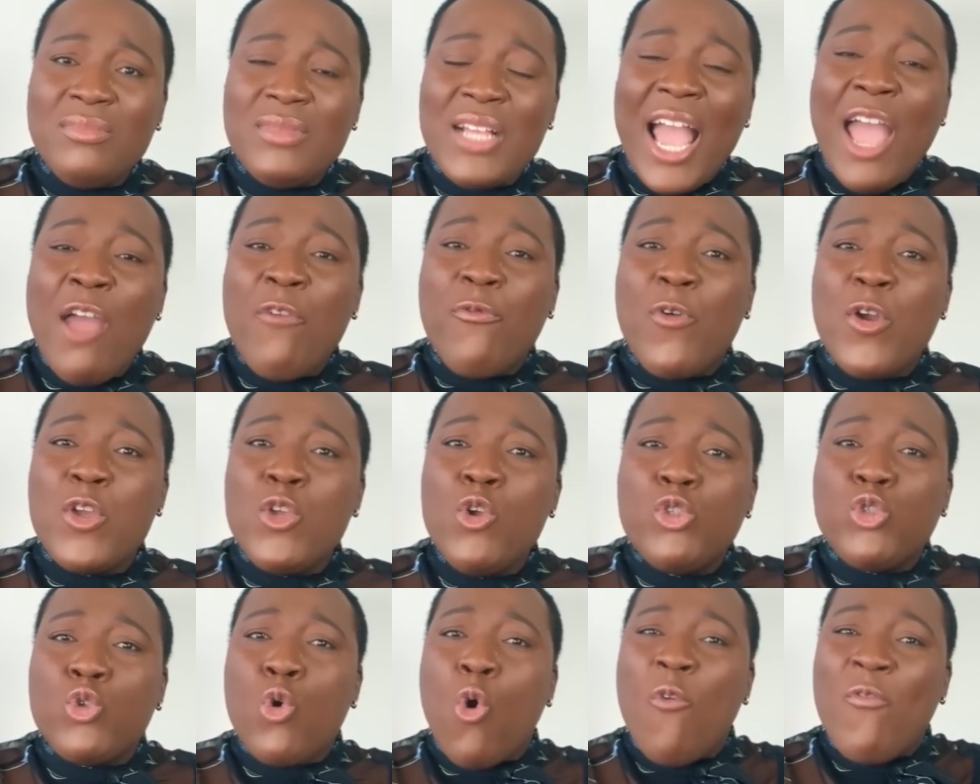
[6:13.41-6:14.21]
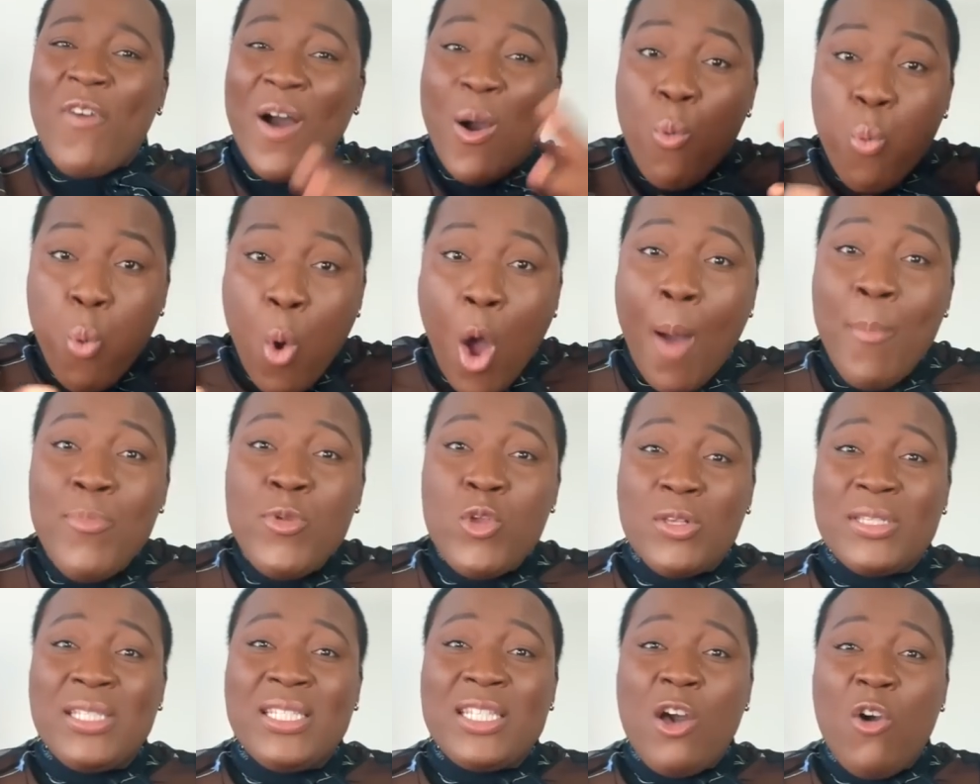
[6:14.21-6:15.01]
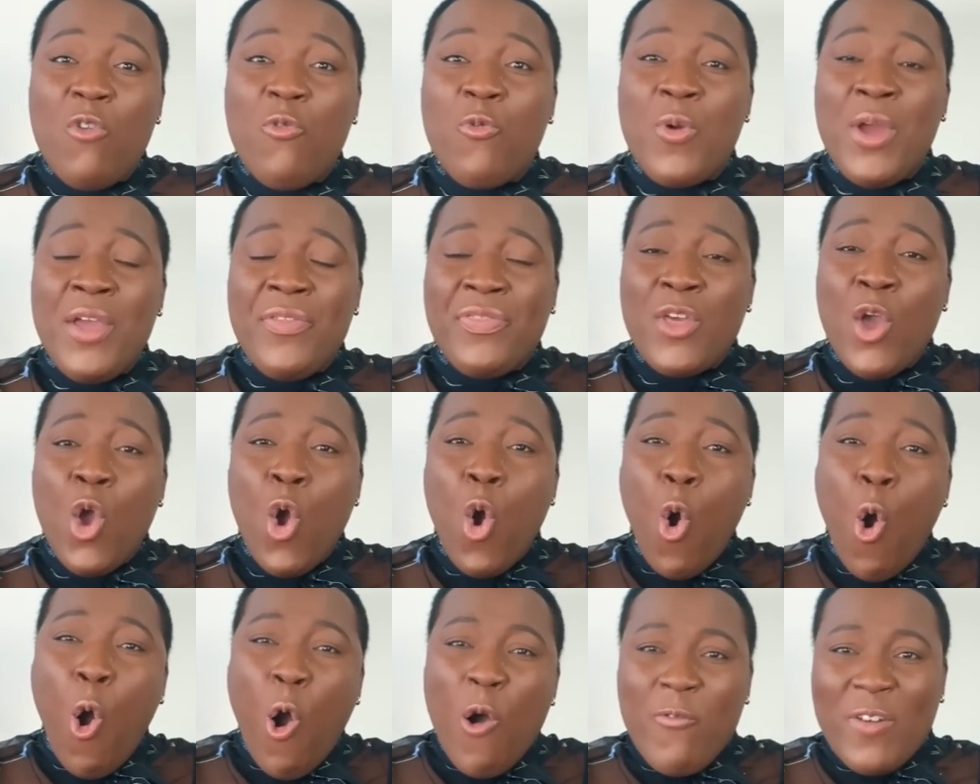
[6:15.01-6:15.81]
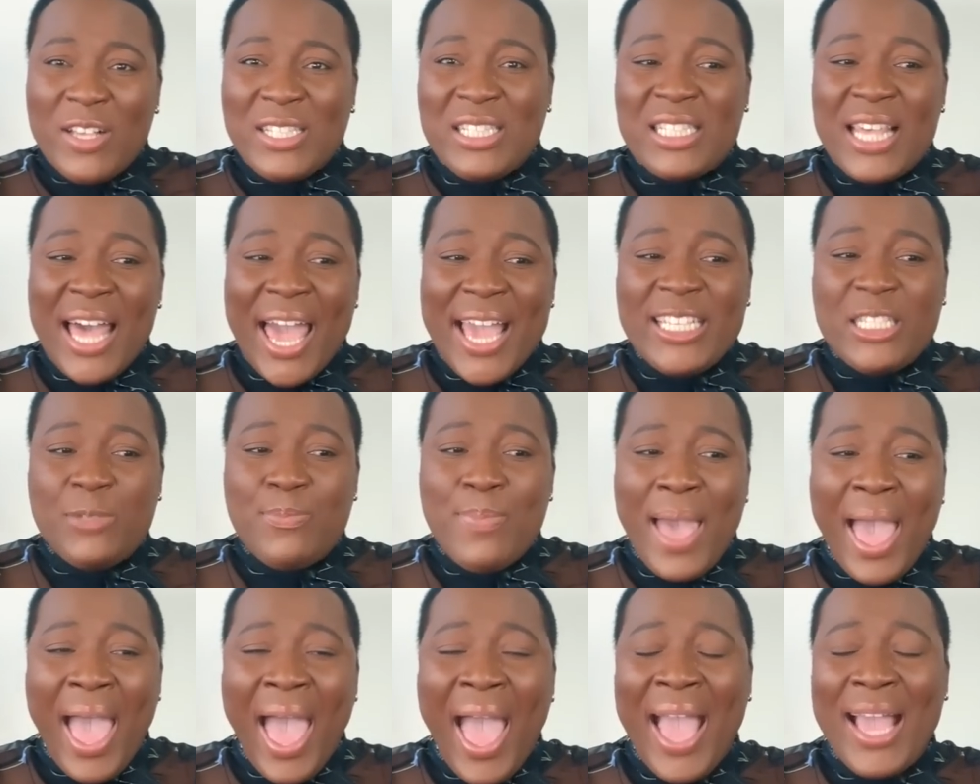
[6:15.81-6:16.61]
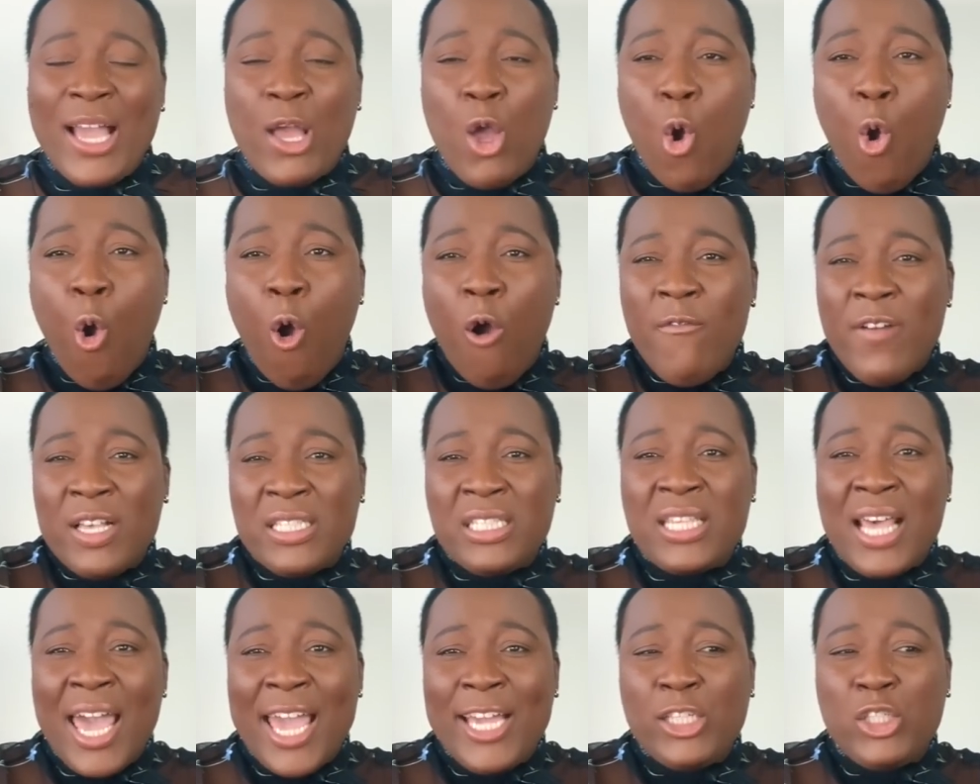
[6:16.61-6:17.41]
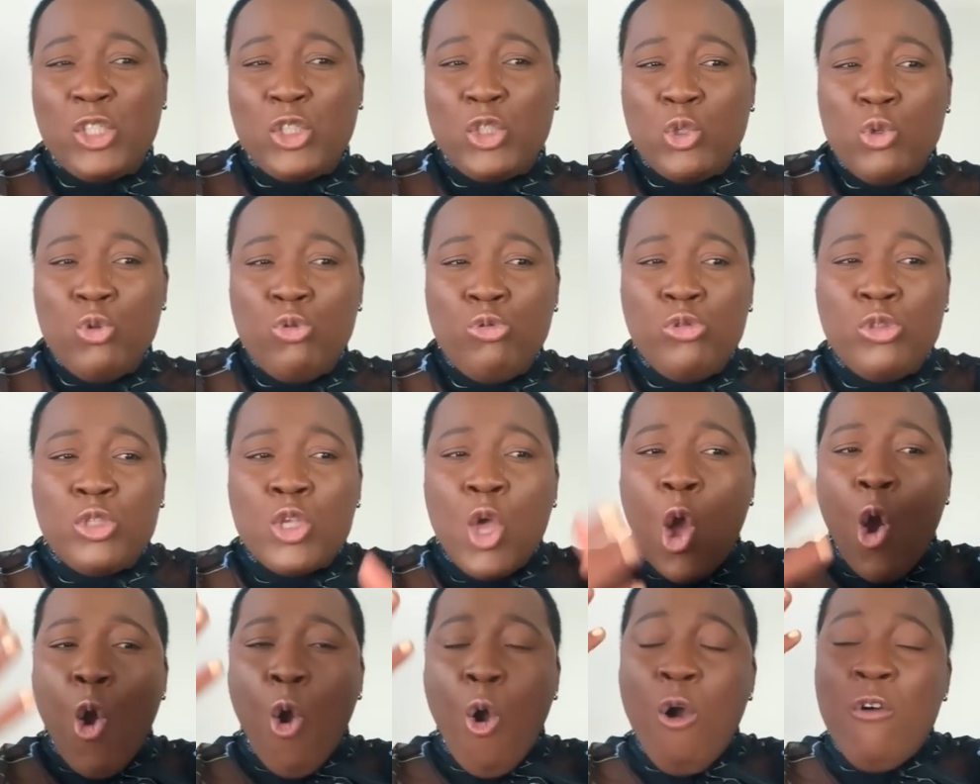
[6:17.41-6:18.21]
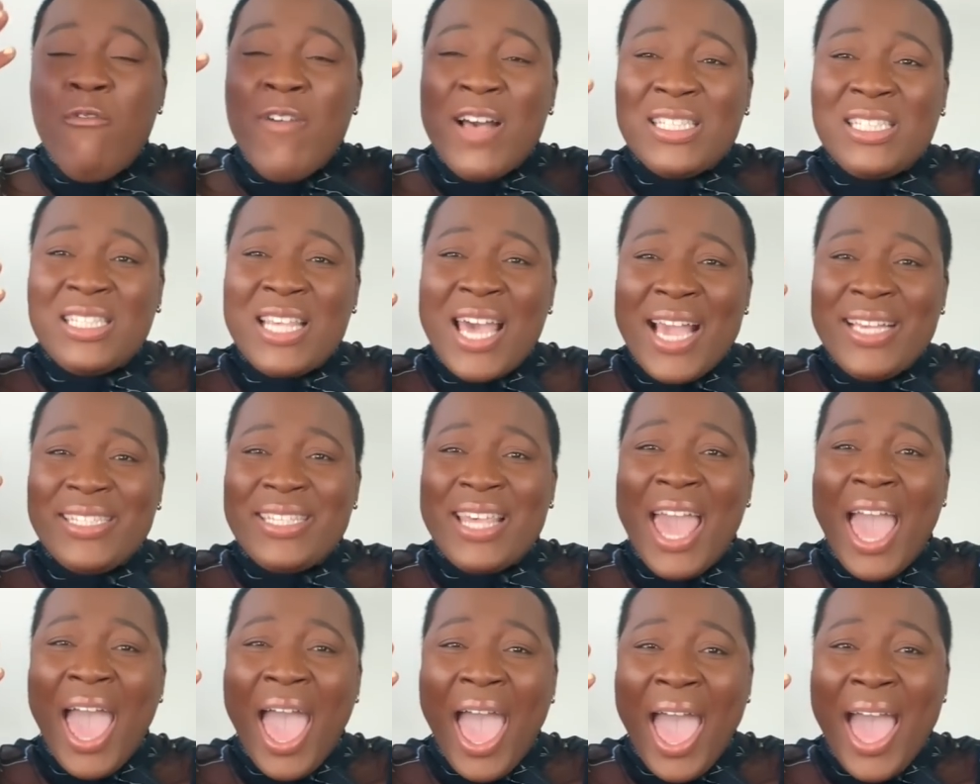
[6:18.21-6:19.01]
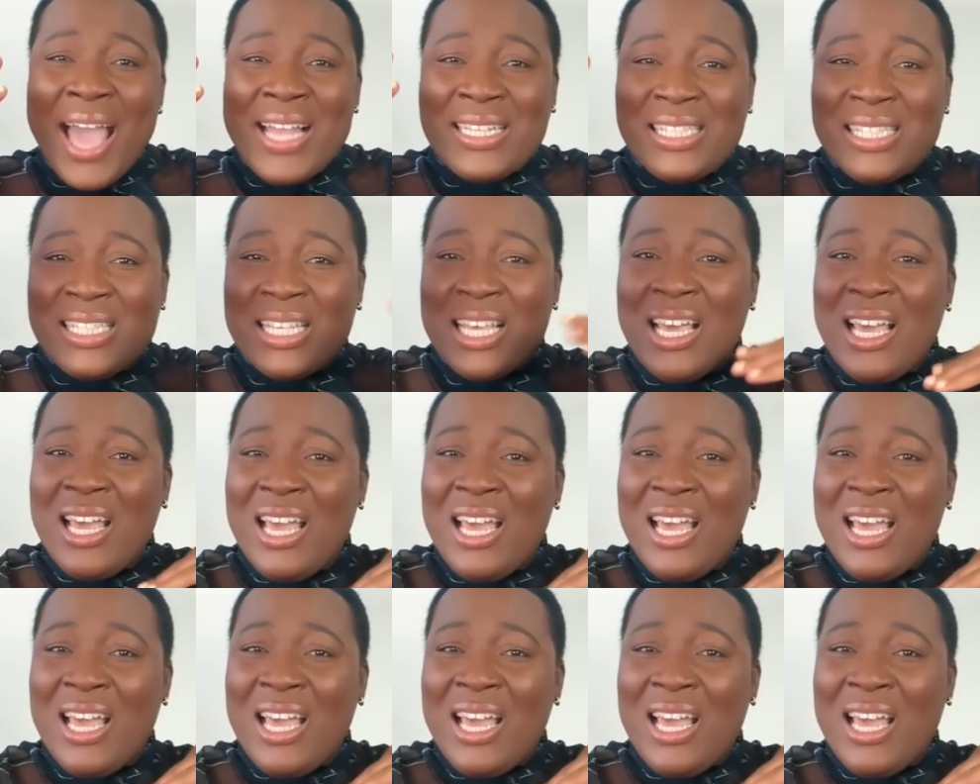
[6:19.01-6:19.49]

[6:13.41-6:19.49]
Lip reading: And for you to overwhelm yourself with oversized bag, oversized shoes, oversized hats,